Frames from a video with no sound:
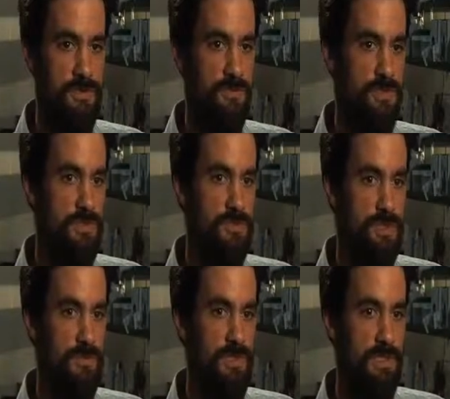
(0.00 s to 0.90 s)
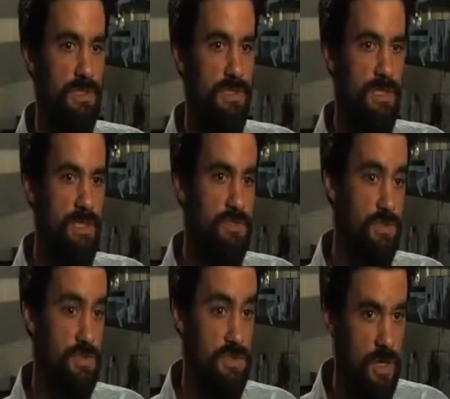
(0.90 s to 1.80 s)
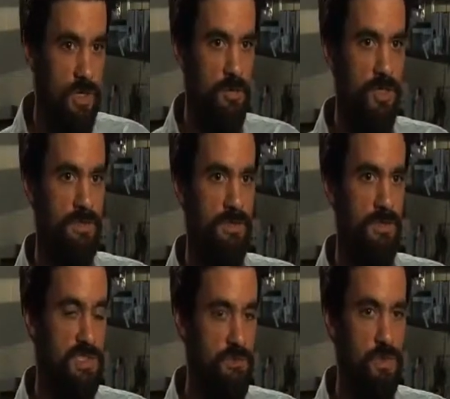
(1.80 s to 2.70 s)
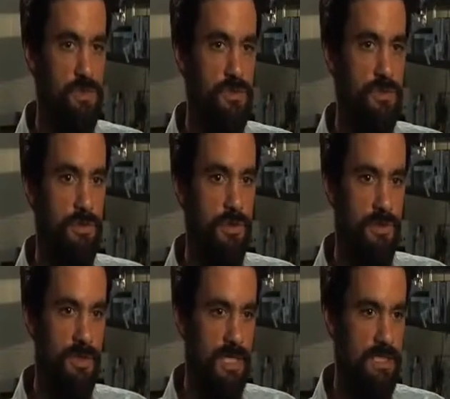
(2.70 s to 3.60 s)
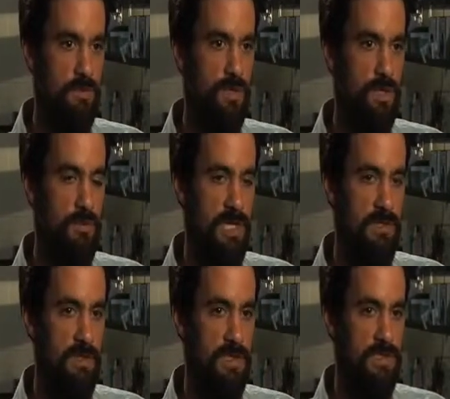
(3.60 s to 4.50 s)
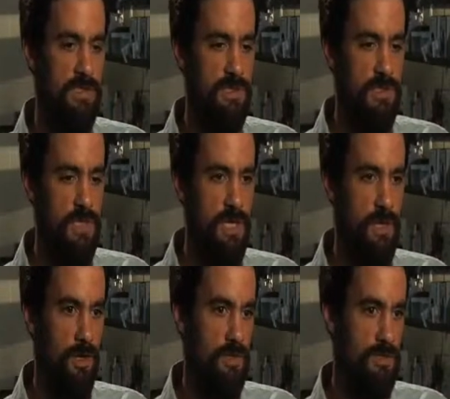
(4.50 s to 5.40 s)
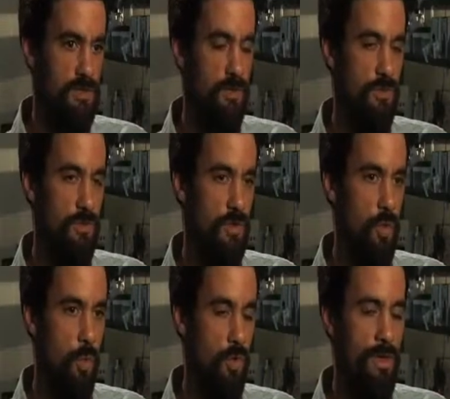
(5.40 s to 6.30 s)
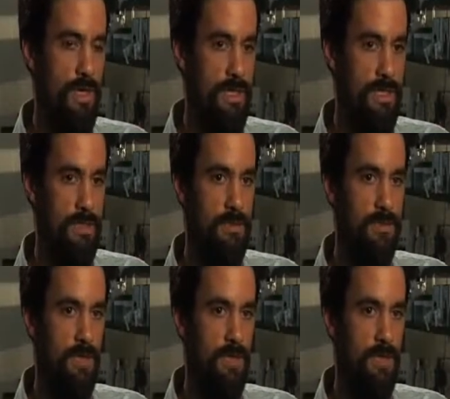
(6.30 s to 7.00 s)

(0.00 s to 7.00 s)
It's one thing to get academics and the government to share data between each other, especially when some samples and